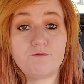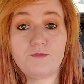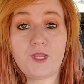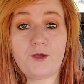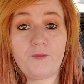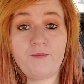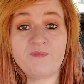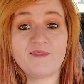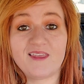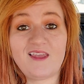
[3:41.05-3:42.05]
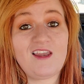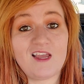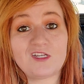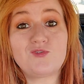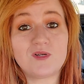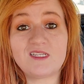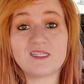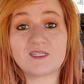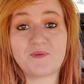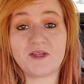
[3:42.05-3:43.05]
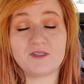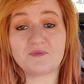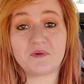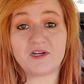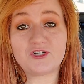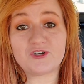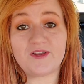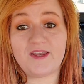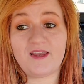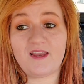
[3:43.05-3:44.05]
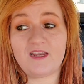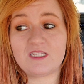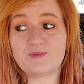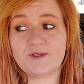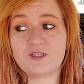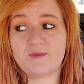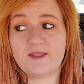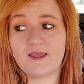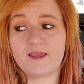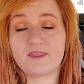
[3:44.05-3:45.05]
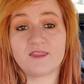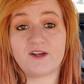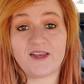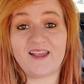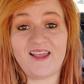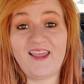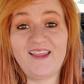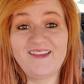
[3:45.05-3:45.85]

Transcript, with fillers: No, it had 26 pounds of pressure in it and it's supposed to be like 38.